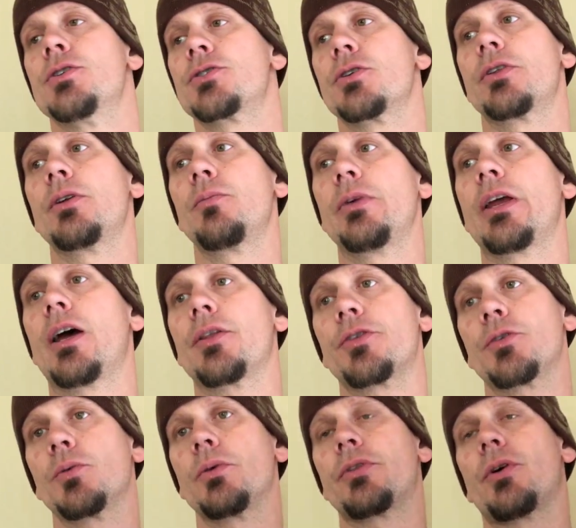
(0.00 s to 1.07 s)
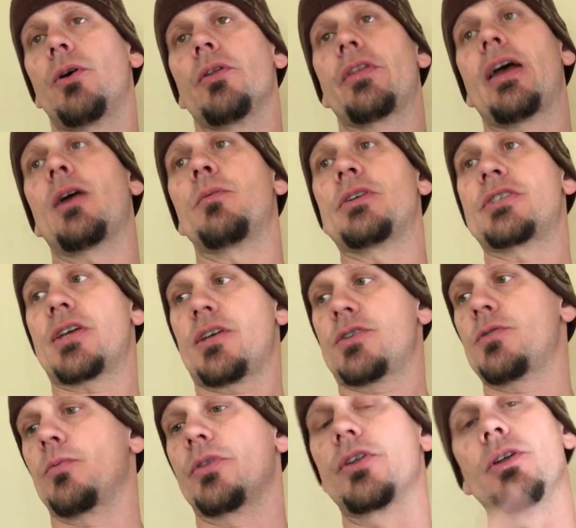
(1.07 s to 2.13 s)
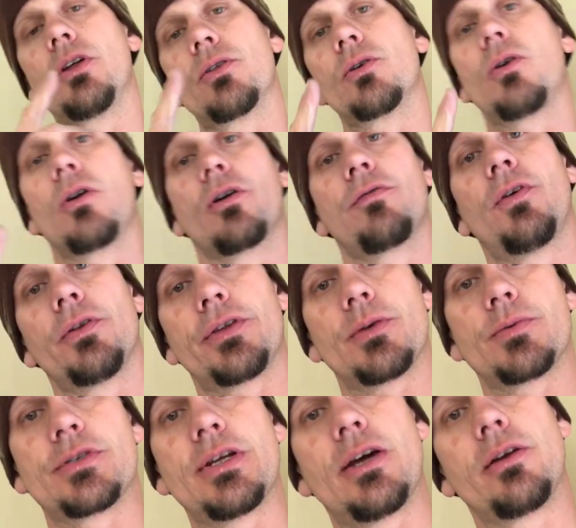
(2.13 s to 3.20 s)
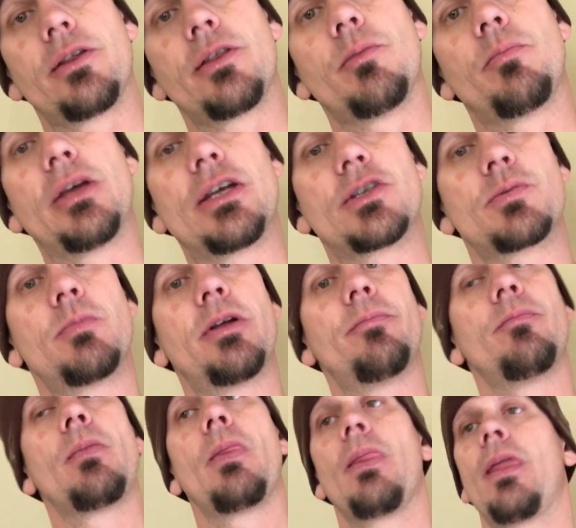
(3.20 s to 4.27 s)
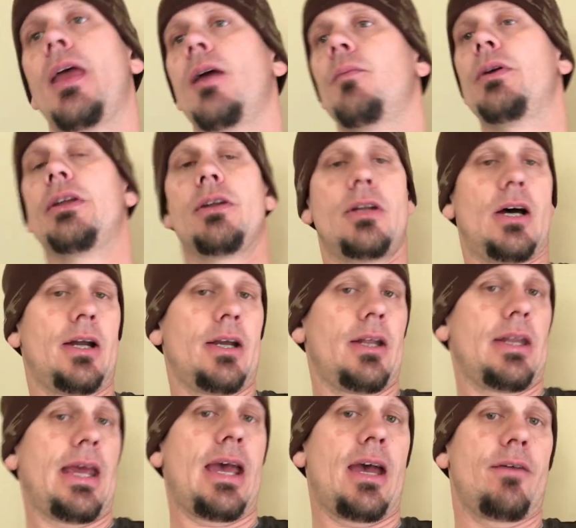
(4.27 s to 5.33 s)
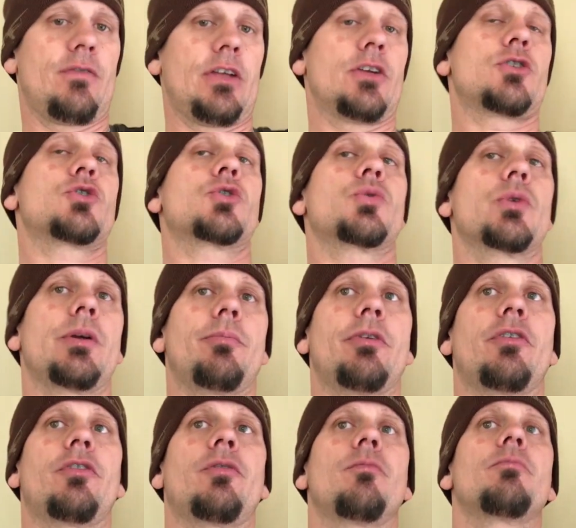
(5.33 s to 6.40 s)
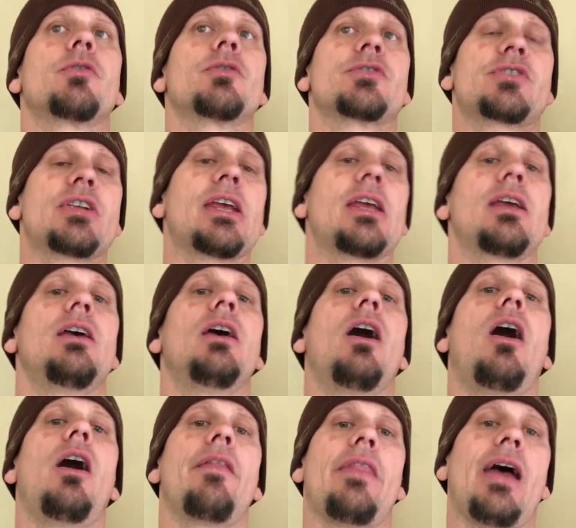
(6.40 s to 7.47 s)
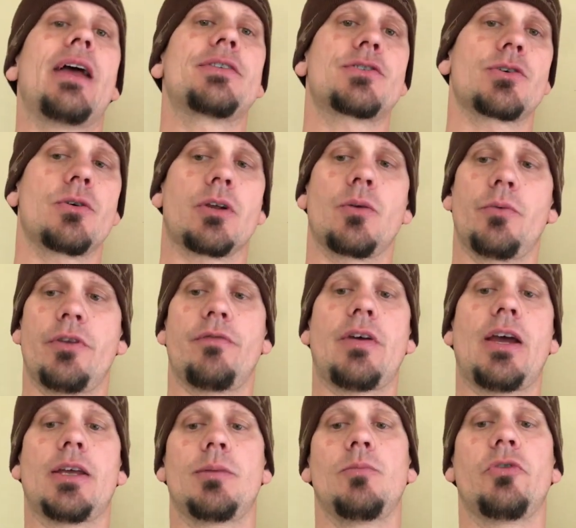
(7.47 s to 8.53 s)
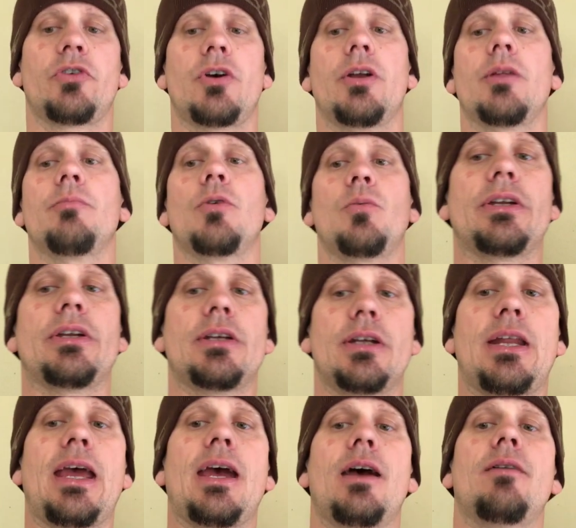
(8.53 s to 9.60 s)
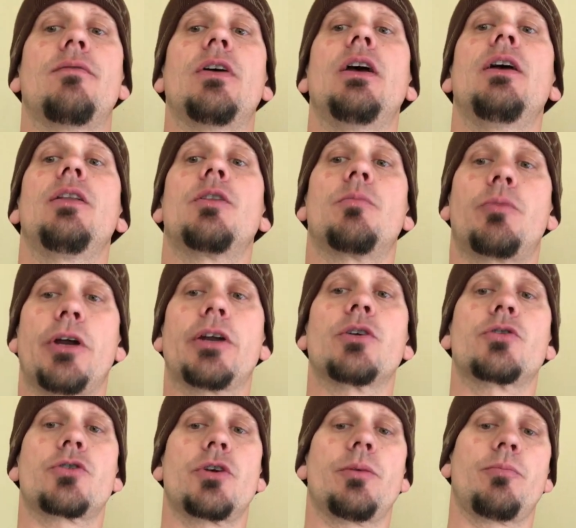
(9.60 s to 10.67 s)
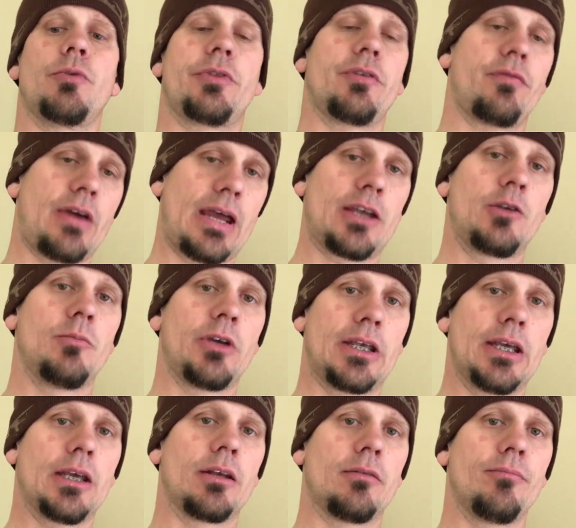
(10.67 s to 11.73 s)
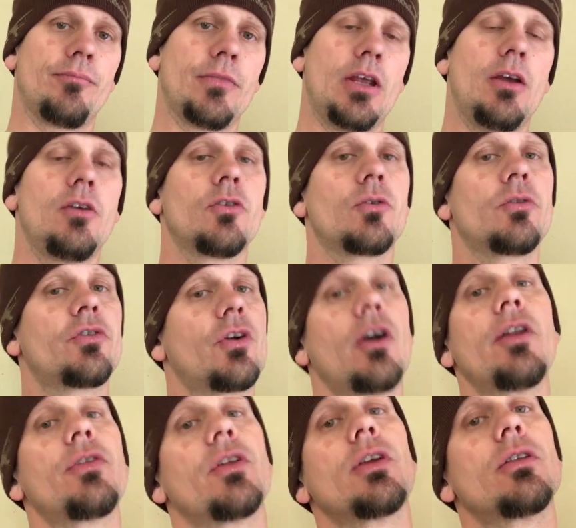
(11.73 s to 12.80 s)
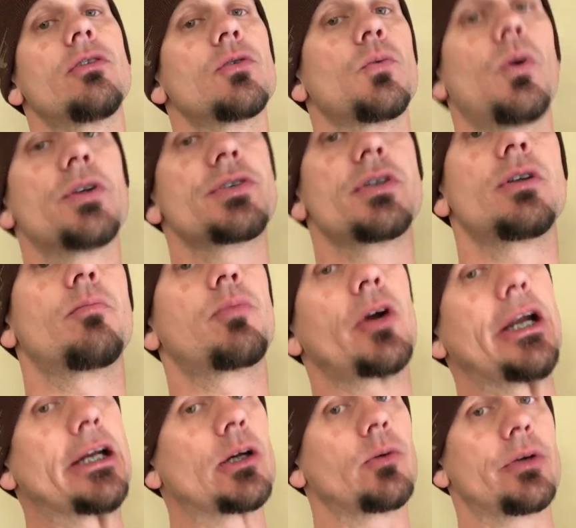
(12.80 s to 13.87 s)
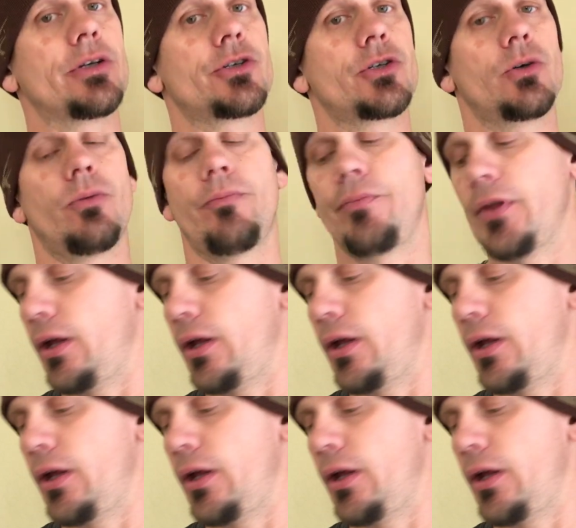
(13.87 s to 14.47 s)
So then we got through with all that. We tested with another arc fault that was down in the basement, and we did not have it trip as per se on that circuit when the vacuum was on it, did have the breaker trip with the vacuum again. So I started thinking there wasn't a breaker issue.